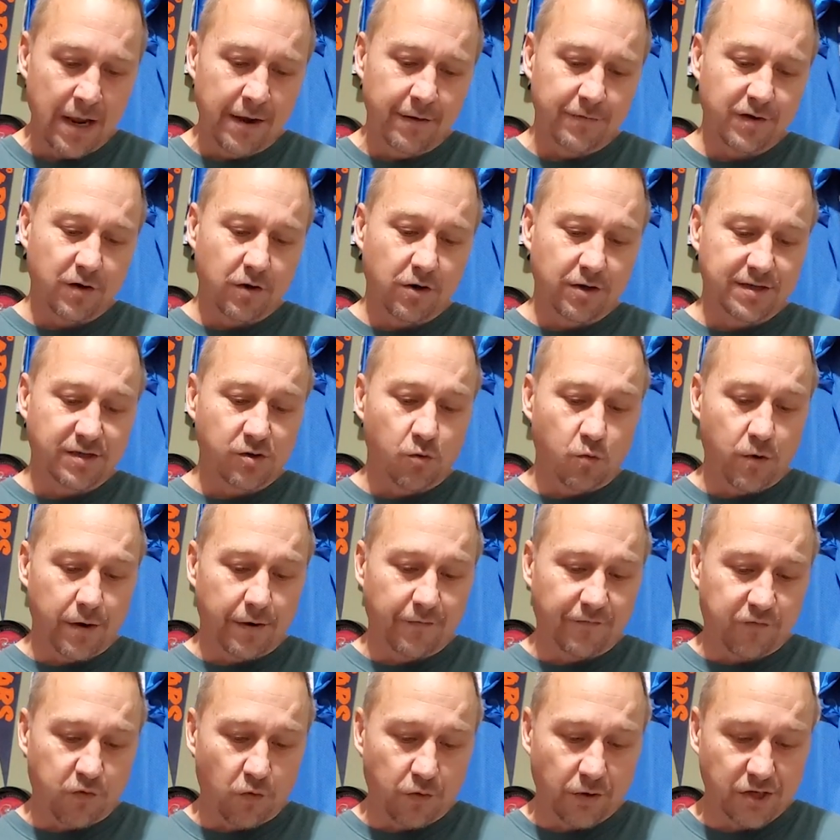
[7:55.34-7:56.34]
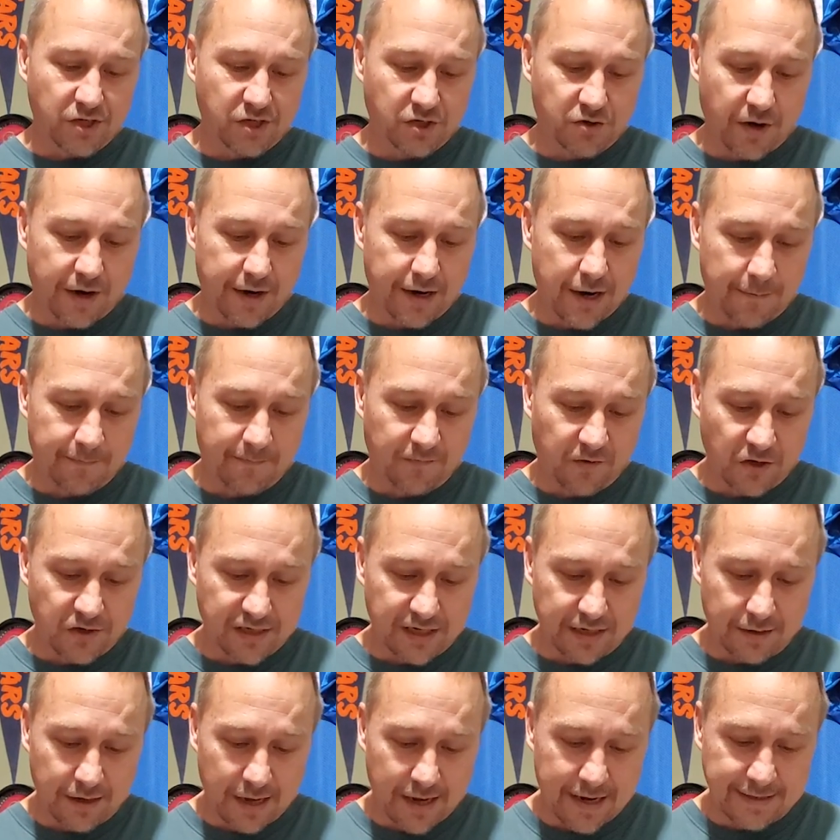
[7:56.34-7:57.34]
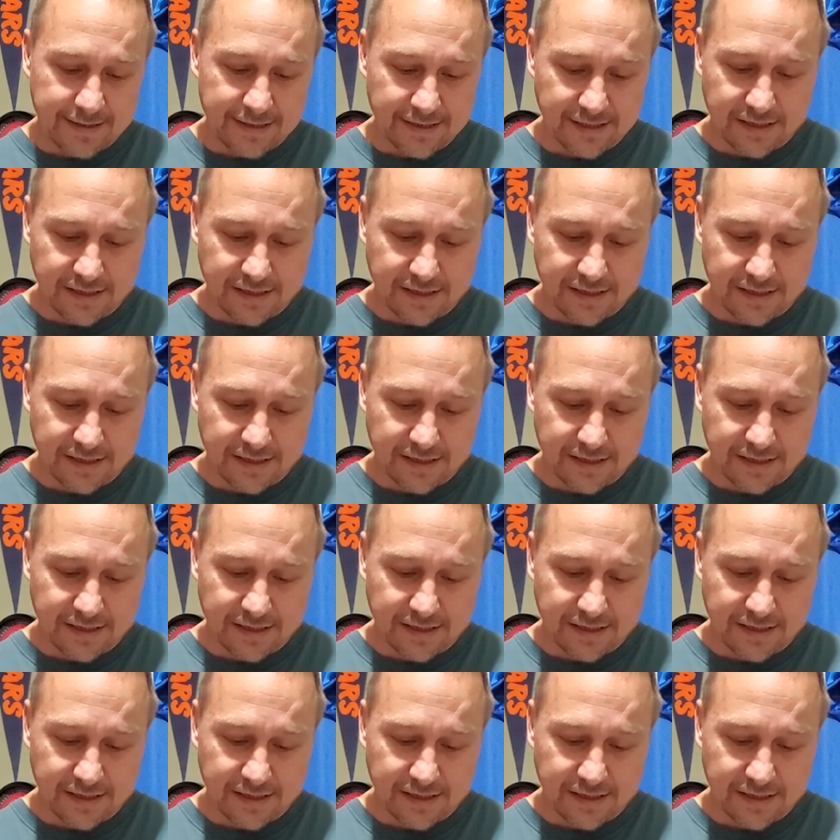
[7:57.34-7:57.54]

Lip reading: They're also 1-4 straight up versus Atlanta,